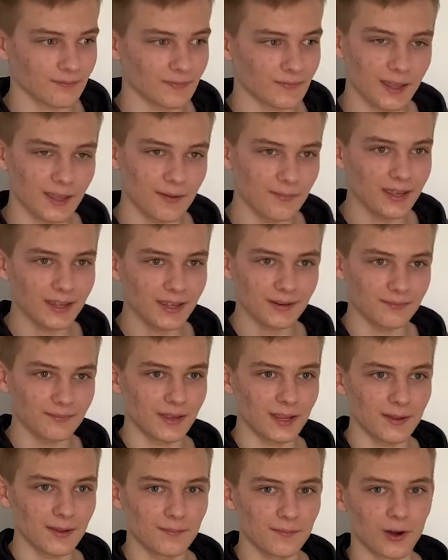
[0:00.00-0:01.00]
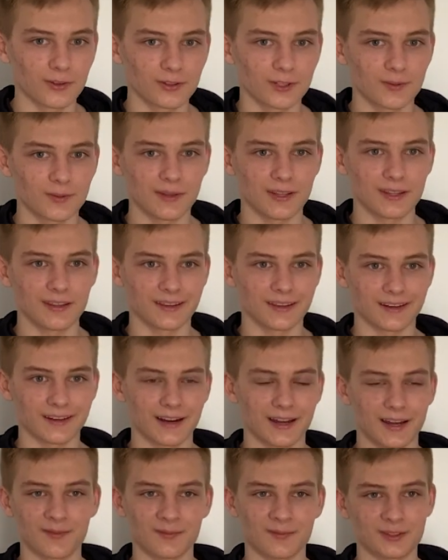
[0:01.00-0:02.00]
it may only be that
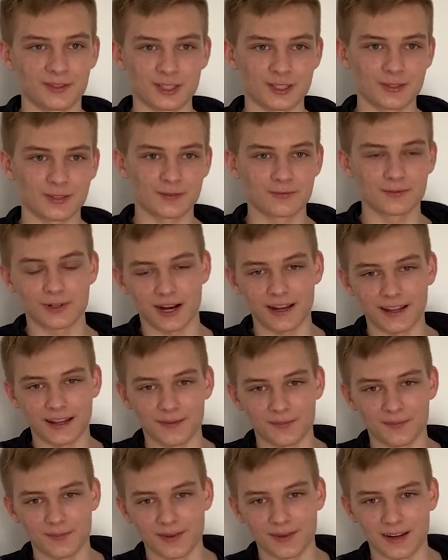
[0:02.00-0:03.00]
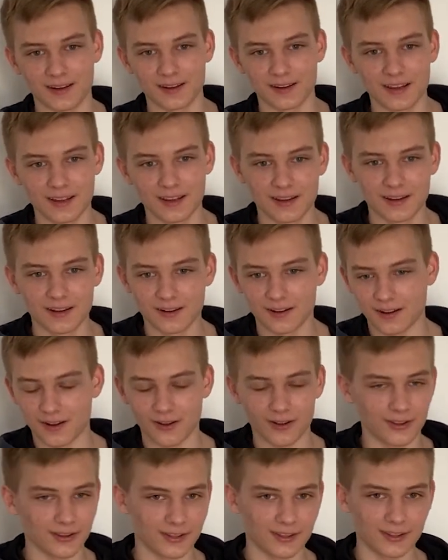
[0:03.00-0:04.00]
I'm just trying to implement
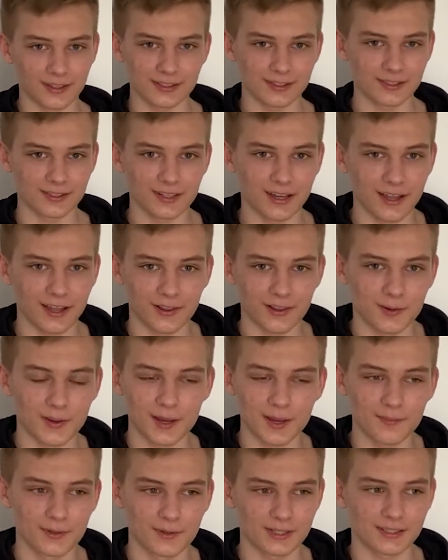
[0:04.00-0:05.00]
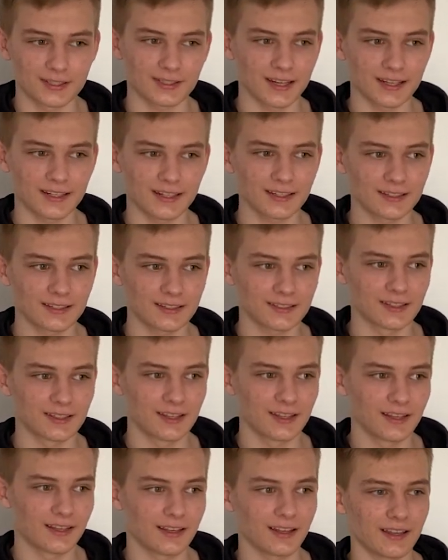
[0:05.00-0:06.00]
all of these other papers and ideas
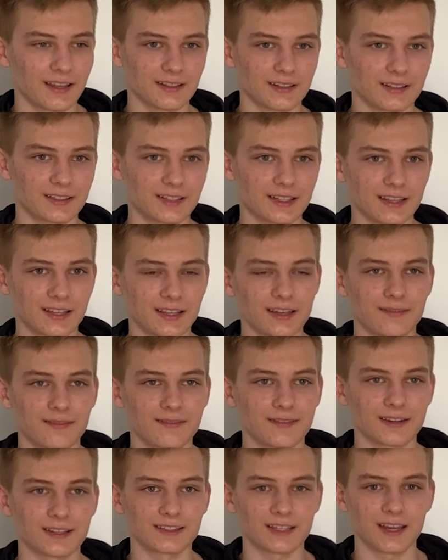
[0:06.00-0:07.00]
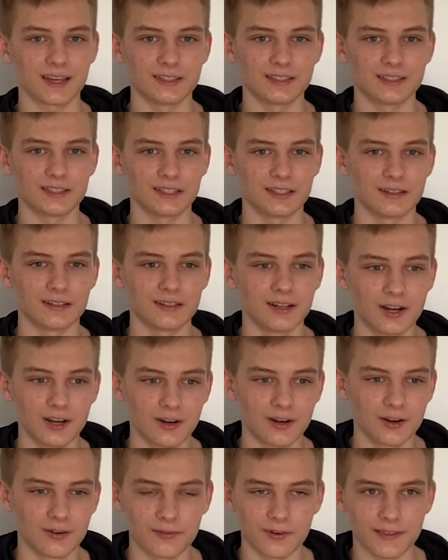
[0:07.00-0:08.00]
into the Infix engine
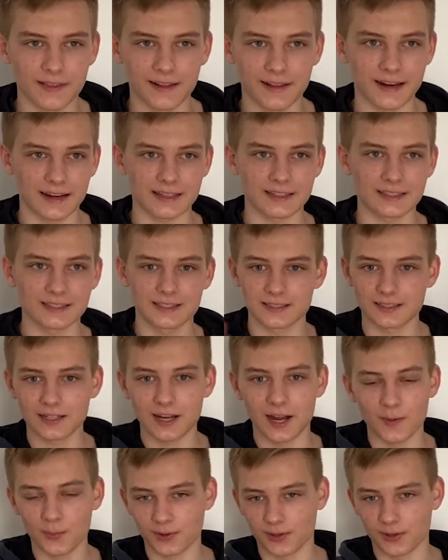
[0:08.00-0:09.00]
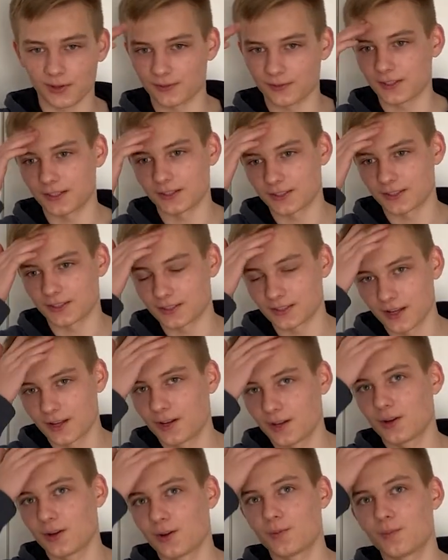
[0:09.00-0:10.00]
for the next couple of years,
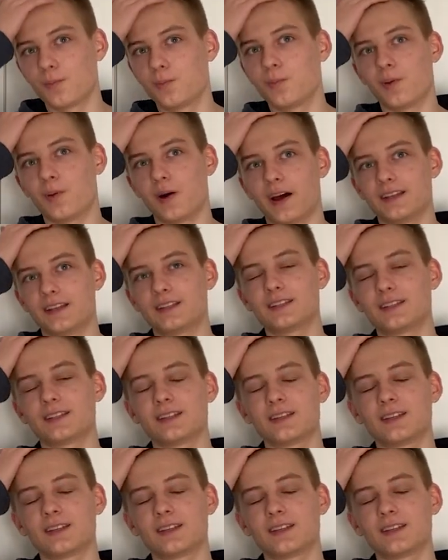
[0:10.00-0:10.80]
but